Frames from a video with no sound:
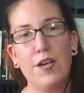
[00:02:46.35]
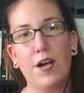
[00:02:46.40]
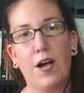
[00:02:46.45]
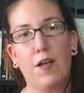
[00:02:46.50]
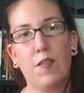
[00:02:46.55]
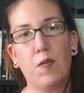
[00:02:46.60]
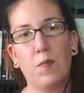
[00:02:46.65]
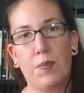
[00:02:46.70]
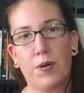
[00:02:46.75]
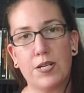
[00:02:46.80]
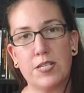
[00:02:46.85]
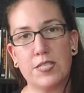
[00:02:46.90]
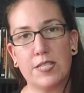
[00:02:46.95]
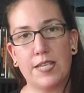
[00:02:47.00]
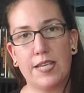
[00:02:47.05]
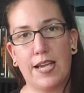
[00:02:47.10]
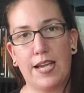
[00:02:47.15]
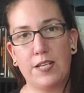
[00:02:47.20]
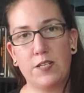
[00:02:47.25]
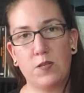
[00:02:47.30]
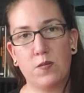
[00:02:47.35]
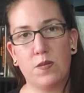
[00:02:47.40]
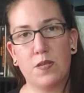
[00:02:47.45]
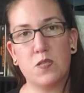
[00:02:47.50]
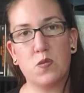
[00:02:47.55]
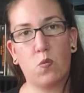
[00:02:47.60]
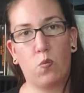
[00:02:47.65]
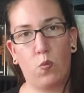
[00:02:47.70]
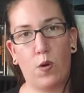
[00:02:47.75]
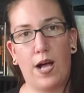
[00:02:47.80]
although personally I do
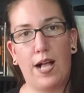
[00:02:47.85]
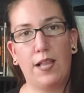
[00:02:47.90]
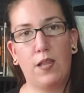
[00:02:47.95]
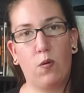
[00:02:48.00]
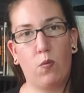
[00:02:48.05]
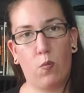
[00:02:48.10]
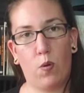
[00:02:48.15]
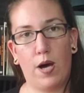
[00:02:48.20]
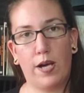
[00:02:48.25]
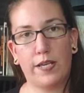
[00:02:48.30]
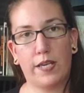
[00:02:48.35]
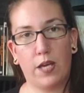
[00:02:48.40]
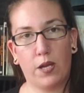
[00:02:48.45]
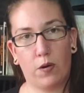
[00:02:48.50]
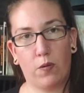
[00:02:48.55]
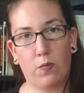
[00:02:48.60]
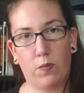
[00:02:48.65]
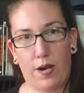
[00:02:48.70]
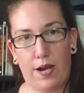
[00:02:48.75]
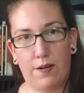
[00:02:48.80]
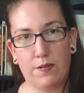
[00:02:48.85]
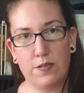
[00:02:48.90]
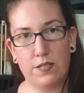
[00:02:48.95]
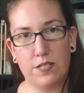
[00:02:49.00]
these while walking around.